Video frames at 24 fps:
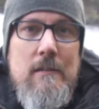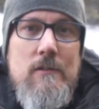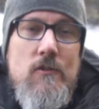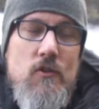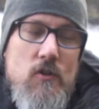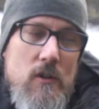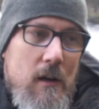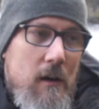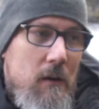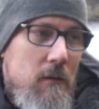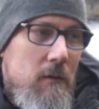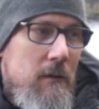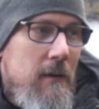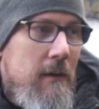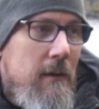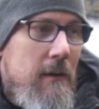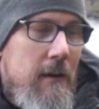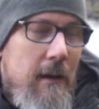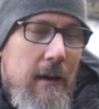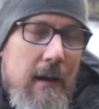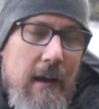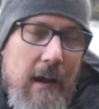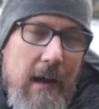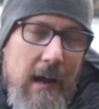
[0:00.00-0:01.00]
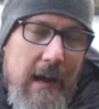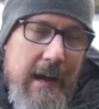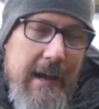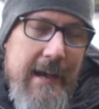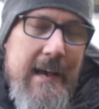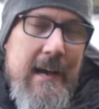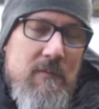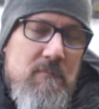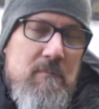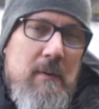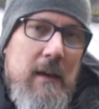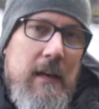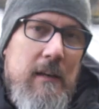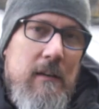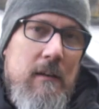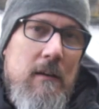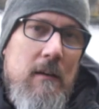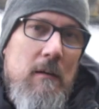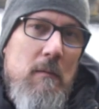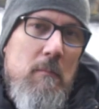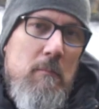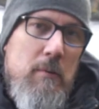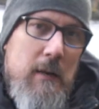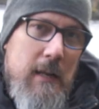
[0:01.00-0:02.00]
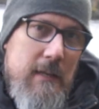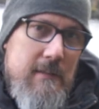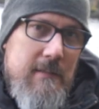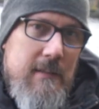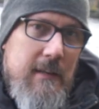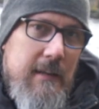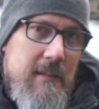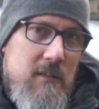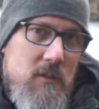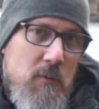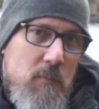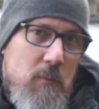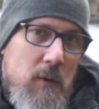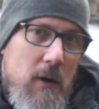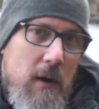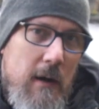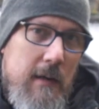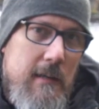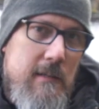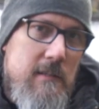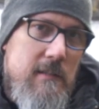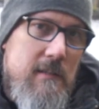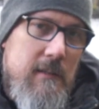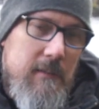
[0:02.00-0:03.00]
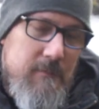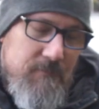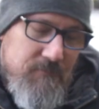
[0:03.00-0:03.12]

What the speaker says: So I have been pleasantly surprised.